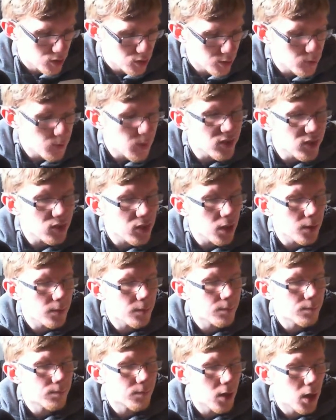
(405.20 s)
So it's basically
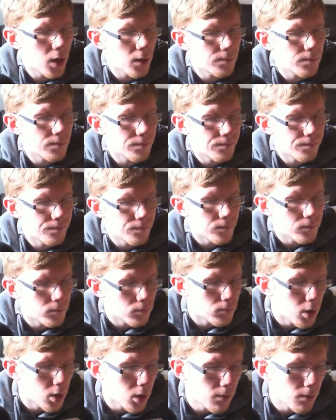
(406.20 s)
like
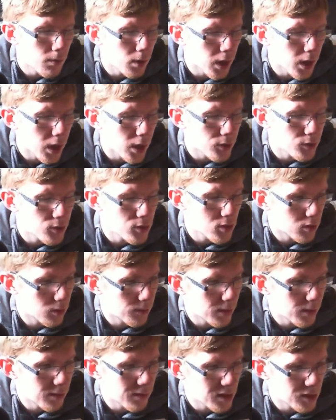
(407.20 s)
Pokemon Catcher, not
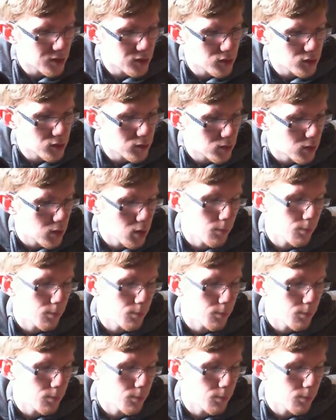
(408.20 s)
Pokemon Catcher.